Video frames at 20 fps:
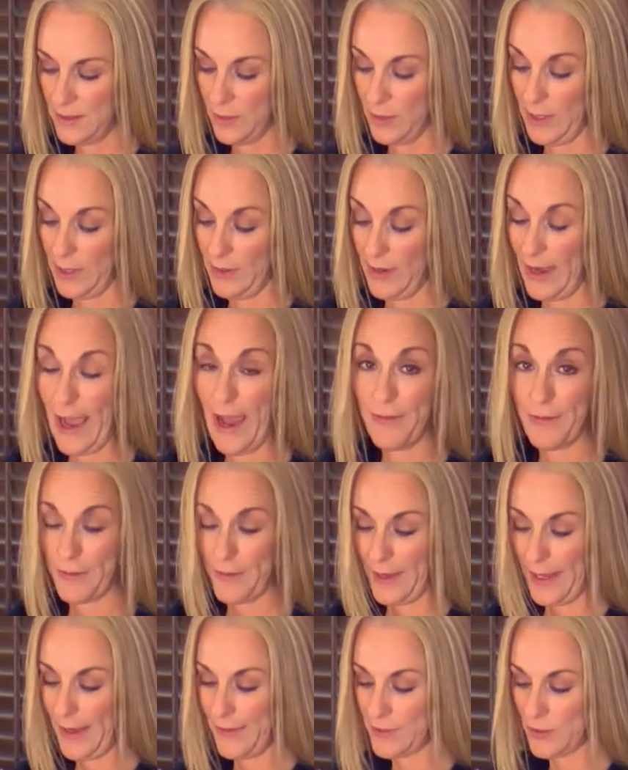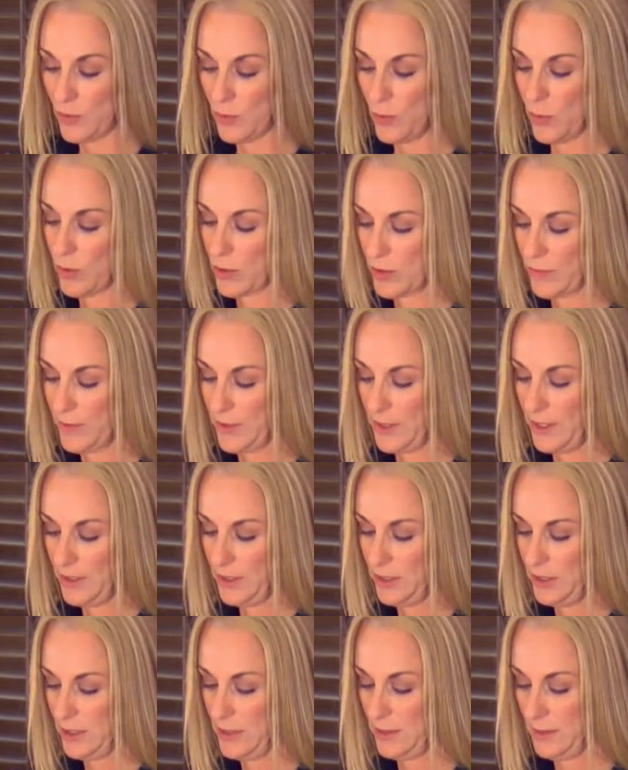well, half of a half, so a quarter of an
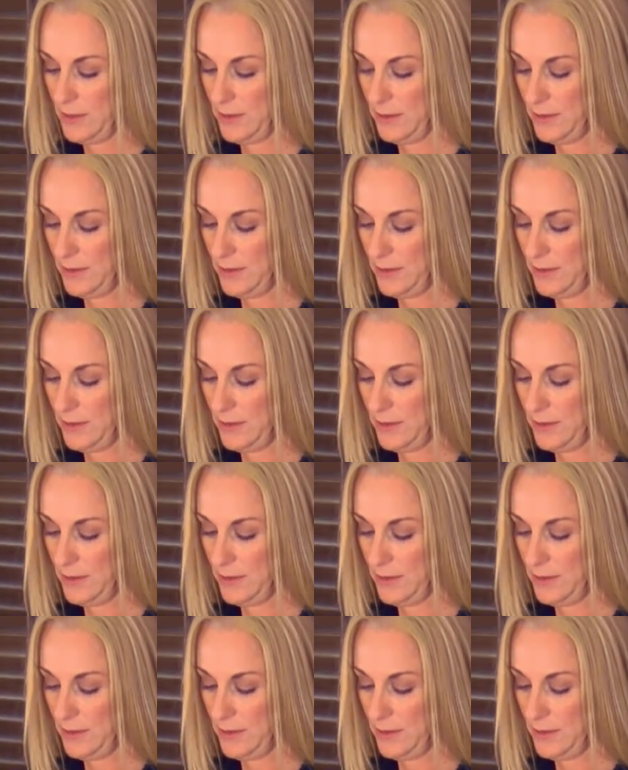onion.